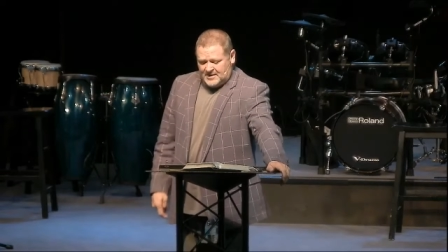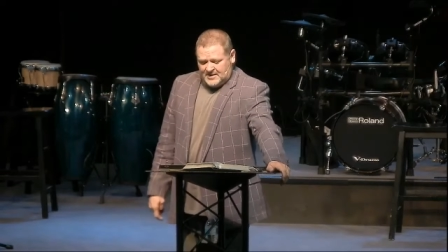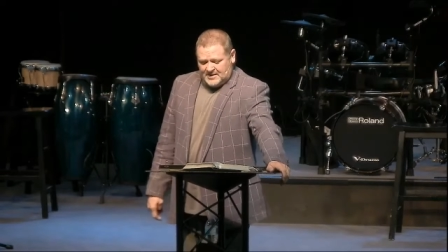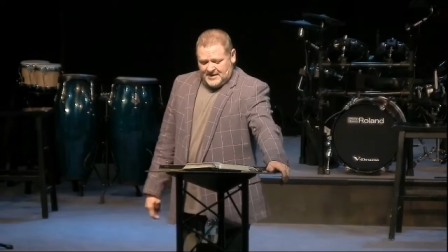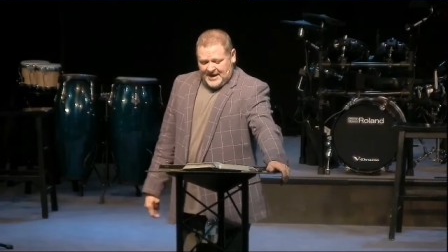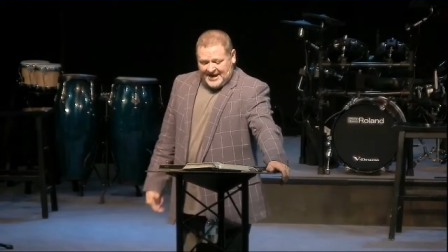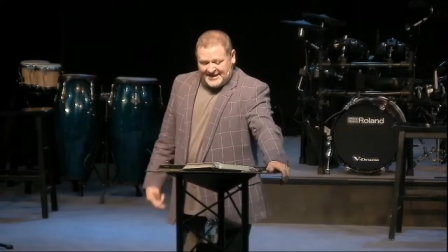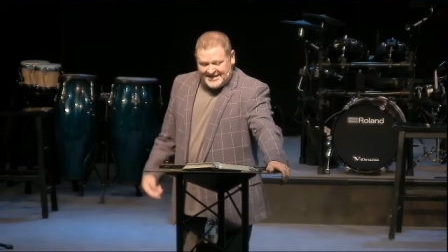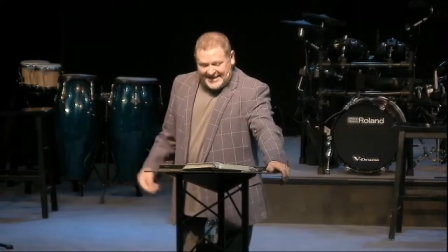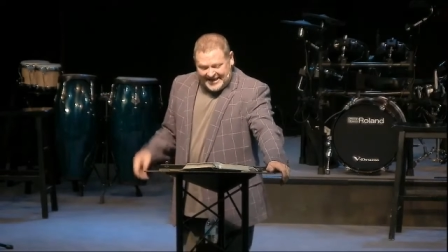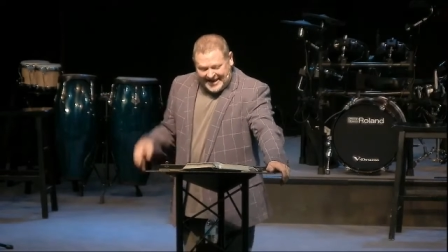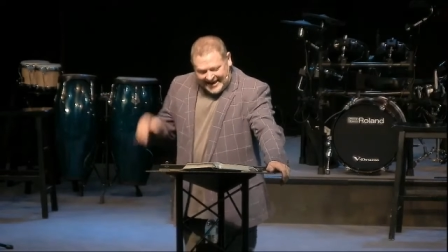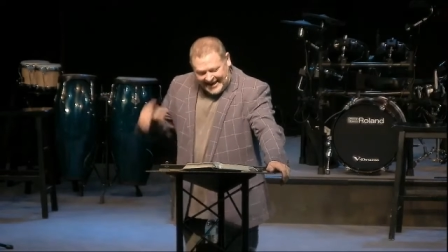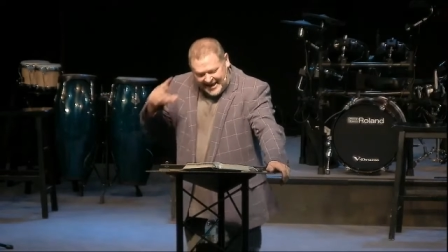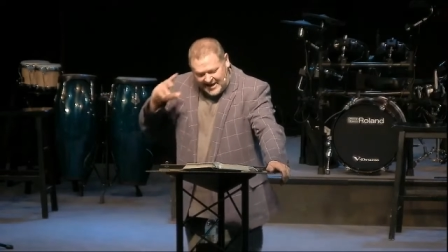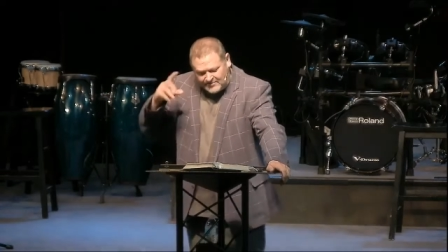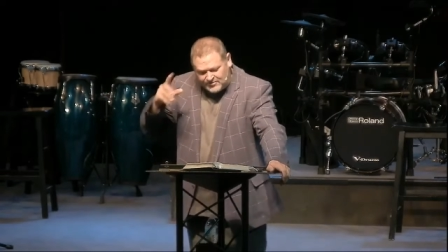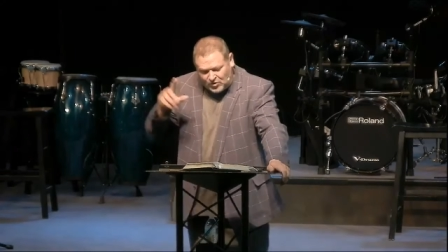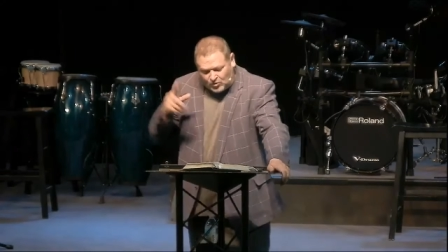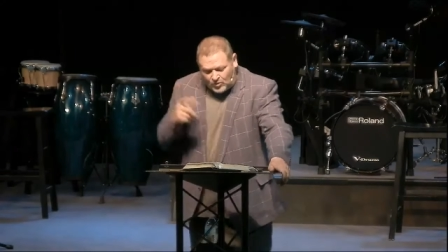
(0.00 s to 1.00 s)
And then I
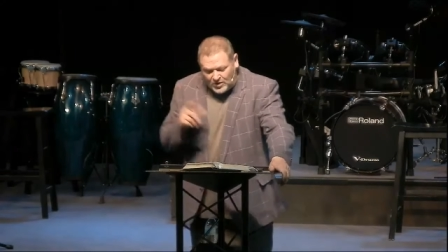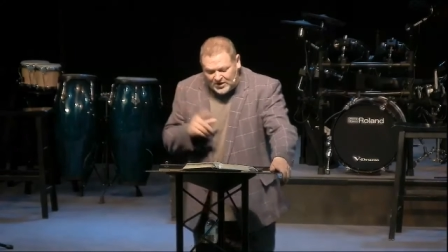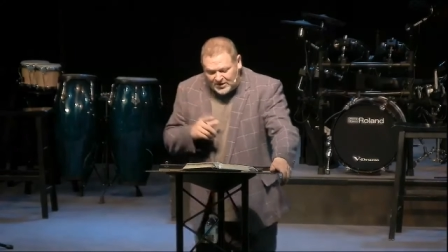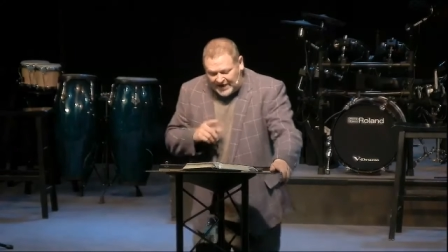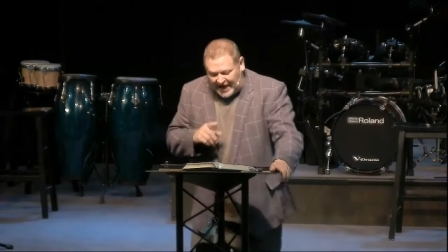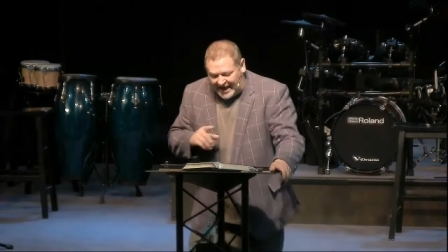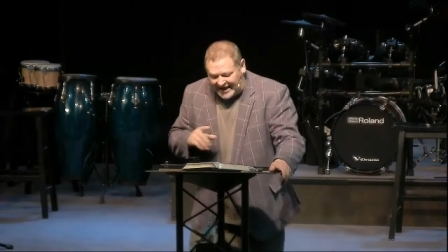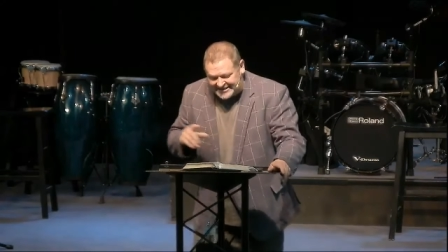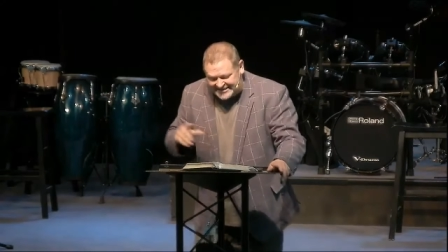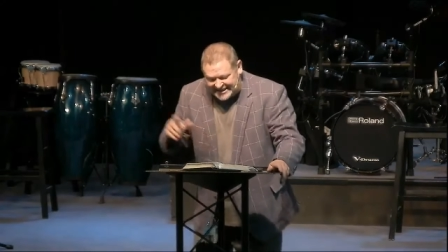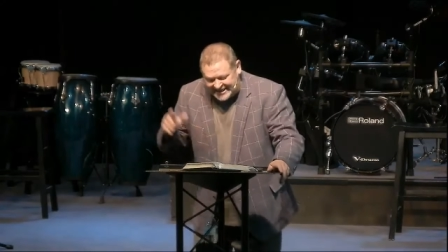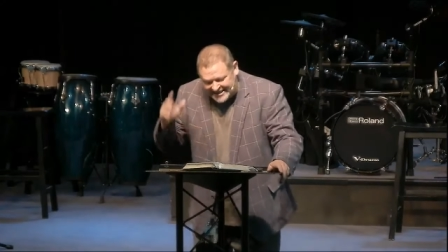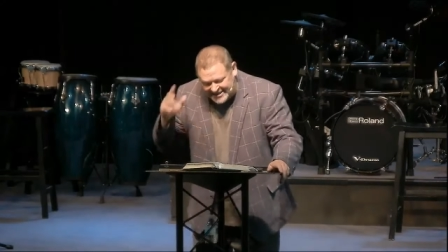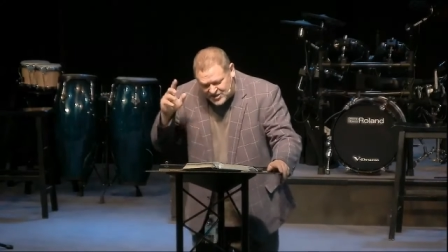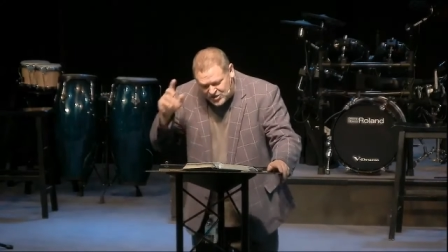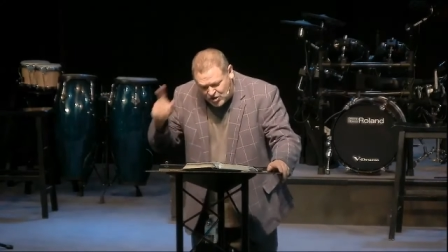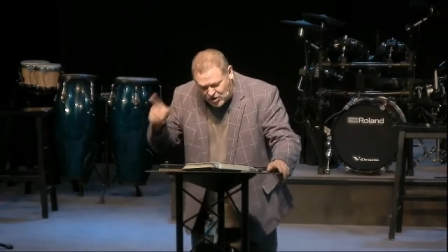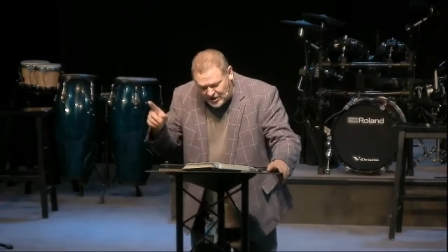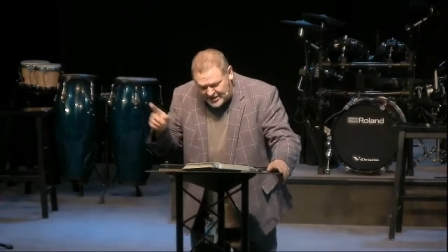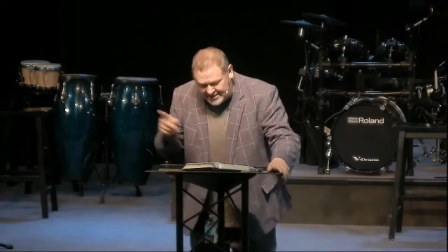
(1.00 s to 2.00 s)
came to realize that he
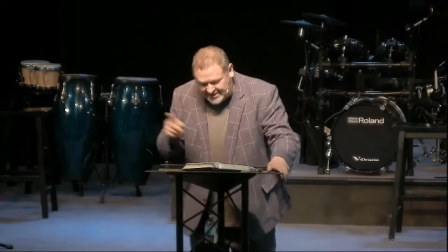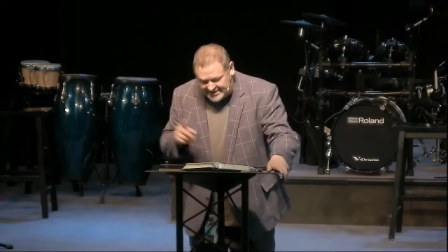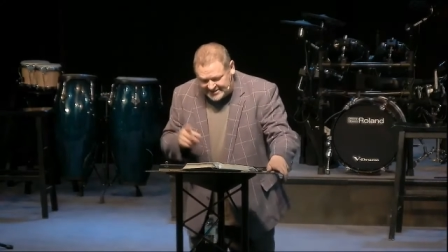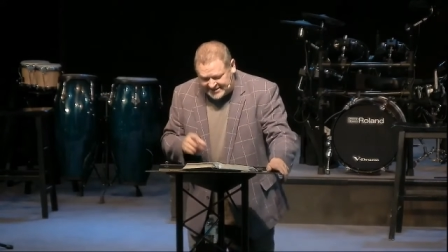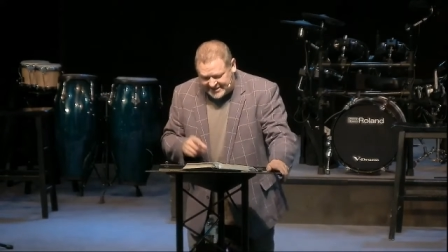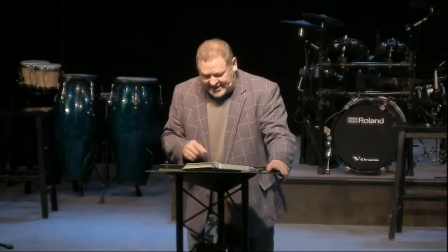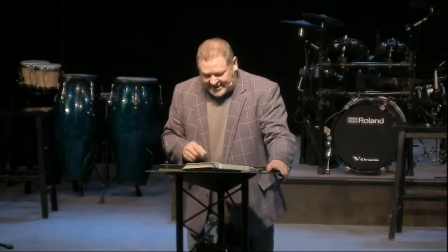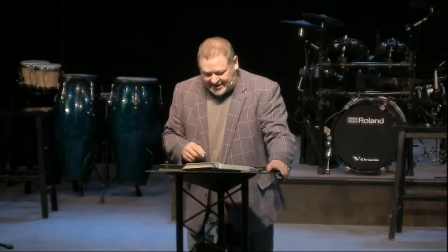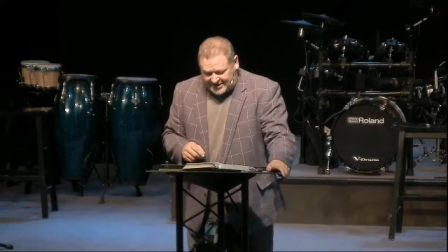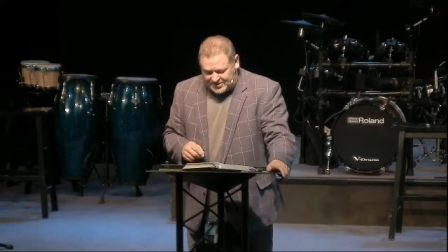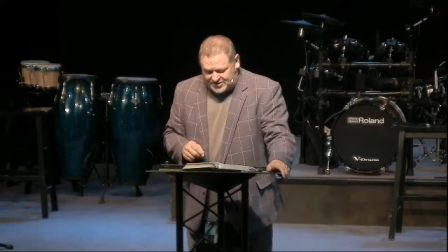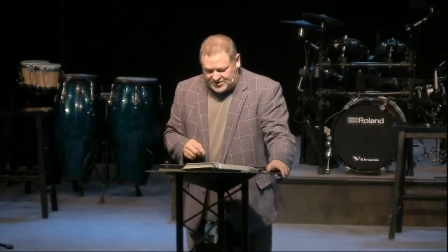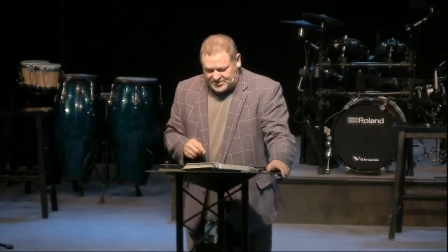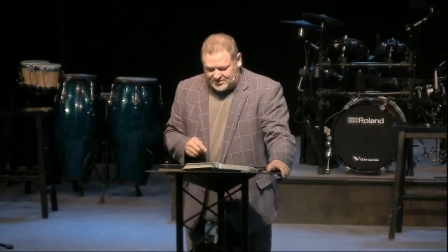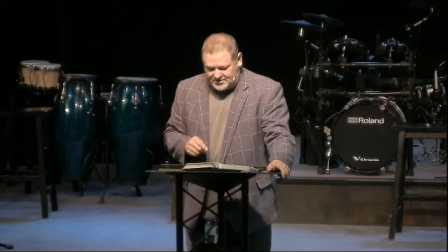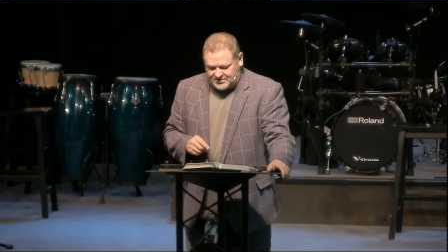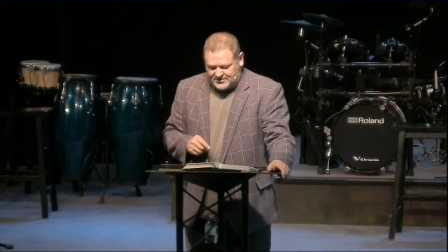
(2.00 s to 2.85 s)
couldn't tell us